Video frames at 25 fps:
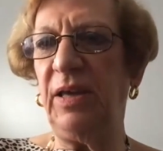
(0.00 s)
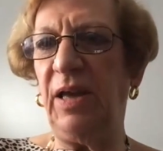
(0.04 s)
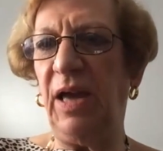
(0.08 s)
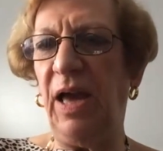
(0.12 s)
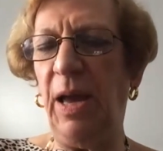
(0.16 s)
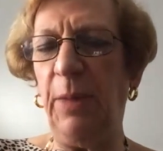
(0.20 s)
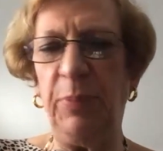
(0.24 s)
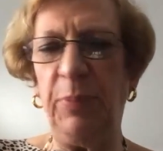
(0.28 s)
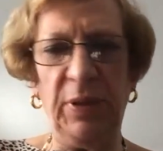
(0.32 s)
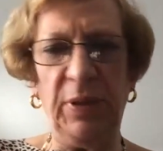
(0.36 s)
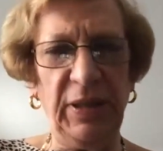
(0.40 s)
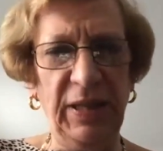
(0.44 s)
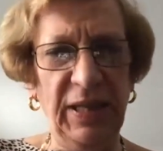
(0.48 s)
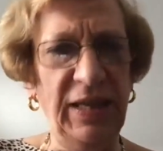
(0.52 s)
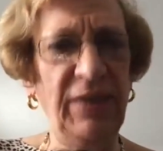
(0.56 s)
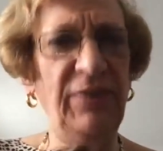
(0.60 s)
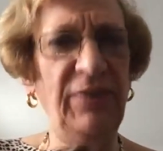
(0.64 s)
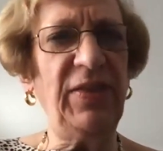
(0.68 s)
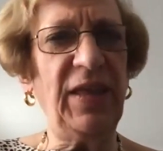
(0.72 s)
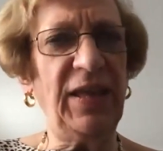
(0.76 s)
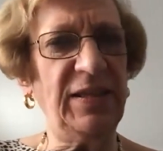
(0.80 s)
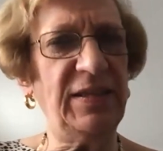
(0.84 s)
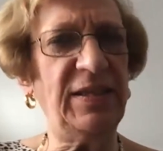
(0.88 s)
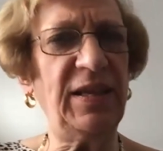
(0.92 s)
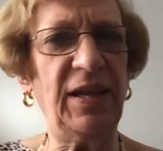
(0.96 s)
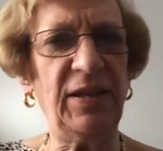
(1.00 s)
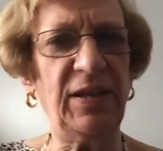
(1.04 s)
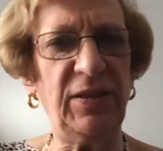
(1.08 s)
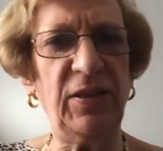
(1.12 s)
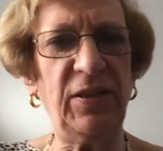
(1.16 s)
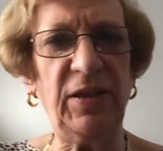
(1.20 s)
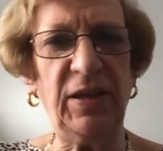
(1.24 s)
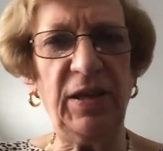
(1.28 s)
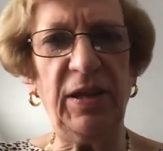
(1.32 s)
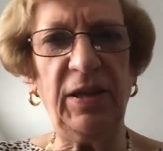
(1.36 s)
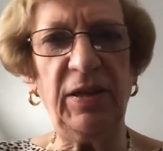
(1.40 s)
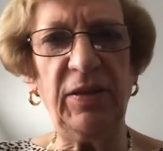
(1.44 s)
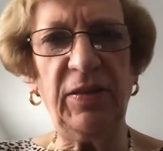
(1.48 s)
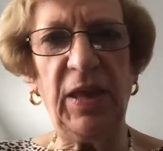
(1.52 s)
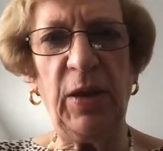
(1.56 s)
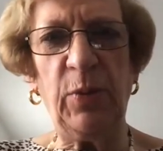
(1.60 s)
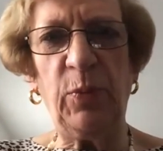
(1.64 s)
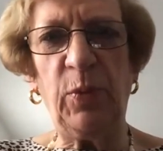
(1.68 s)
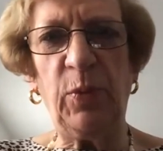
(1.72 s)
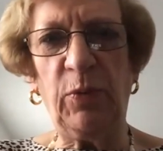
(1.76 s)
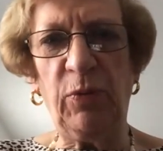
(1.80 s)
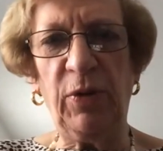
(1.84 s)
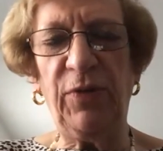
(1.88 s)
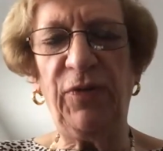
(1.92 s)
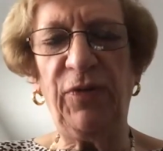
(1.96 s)
I believe they said they
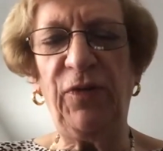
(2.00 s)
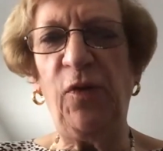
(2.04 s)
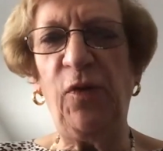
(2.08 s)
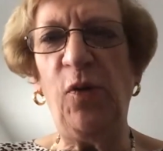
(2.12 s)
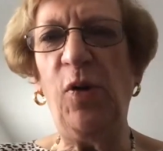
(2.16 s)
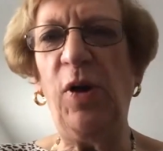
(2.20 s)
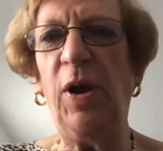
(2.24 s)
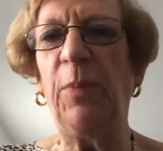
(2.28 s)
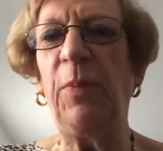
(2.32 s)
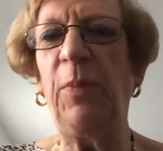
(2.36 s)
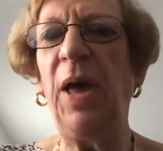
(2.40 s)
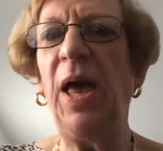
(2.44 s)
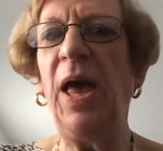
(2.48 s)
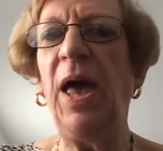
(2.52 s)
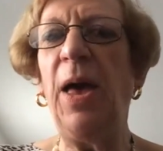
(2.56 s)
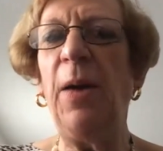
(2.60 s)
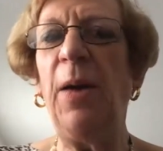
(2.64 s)
were Reform,